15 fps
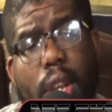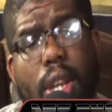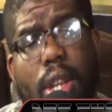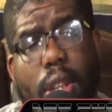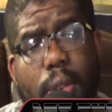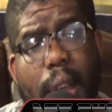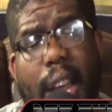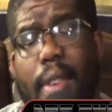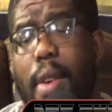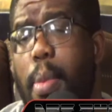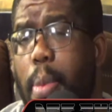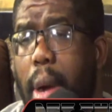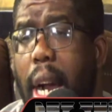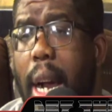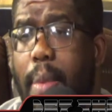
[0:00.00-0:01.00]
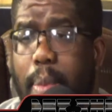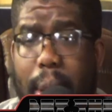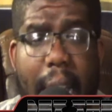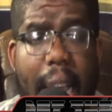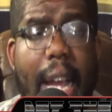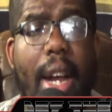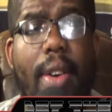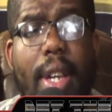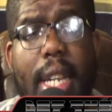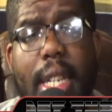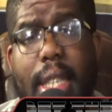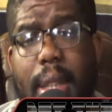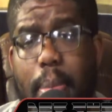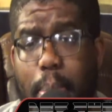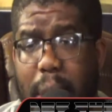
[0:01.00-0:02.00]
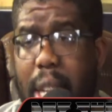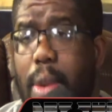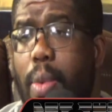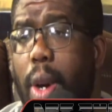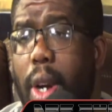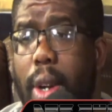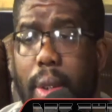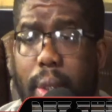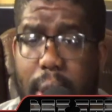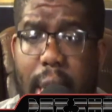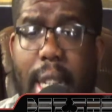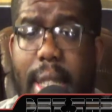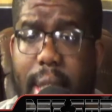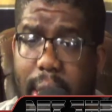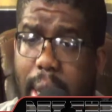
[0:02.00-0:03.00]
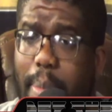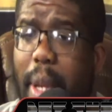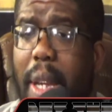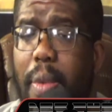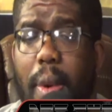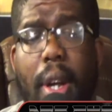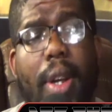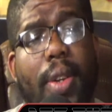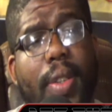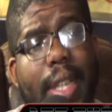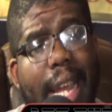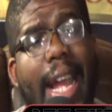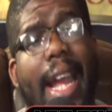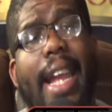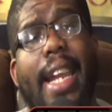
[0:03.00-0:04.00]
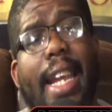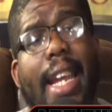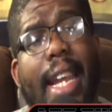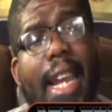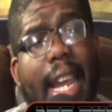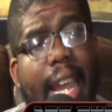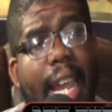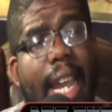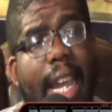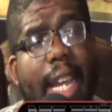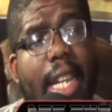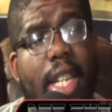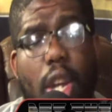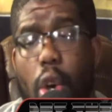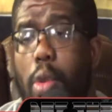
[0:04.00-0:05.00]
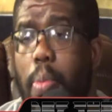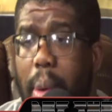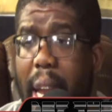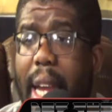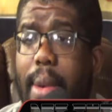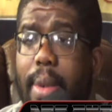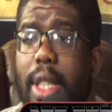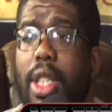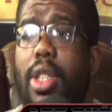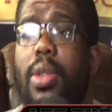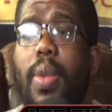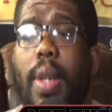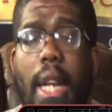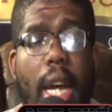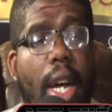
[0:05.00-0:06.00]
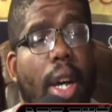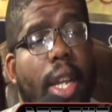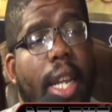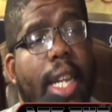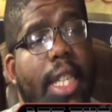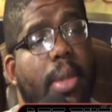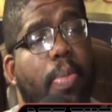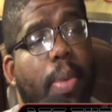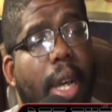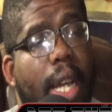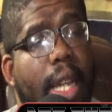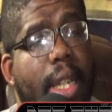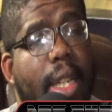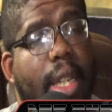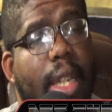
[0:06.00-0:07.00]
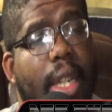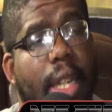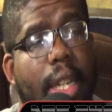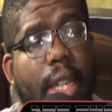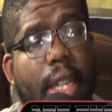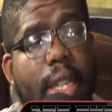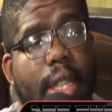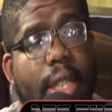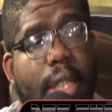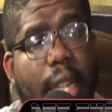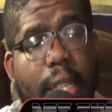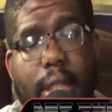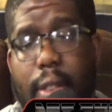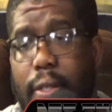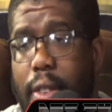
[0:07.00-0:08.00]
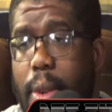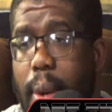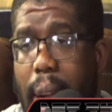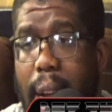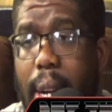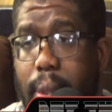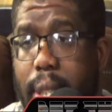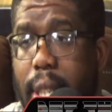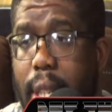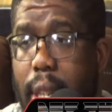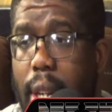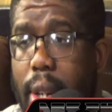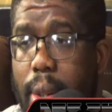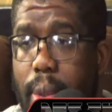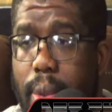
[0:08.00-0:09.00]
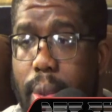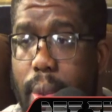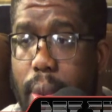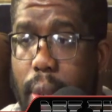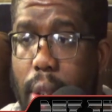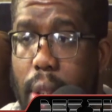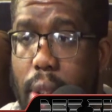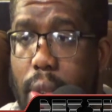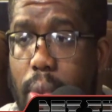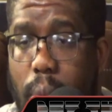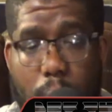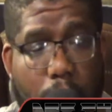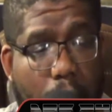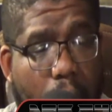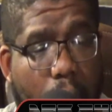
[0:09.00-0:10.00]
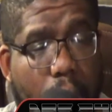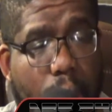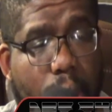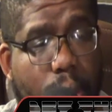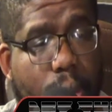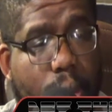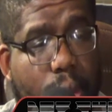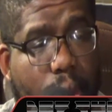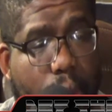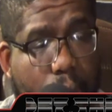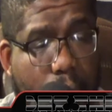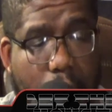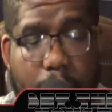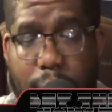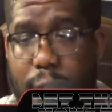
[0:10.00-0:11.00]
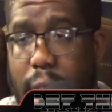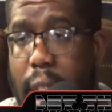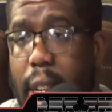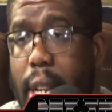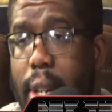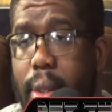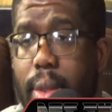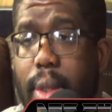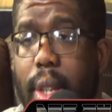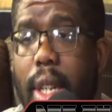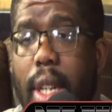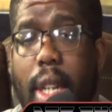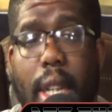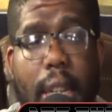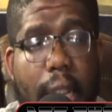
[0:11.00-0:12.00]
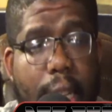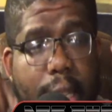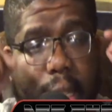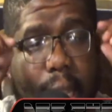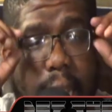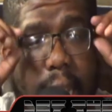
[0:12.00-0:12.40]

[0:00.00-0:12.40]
you have a problem. Now he's a B word this and a B word that, and don't play with you and all this. But just a few hours ago, you did a video and said,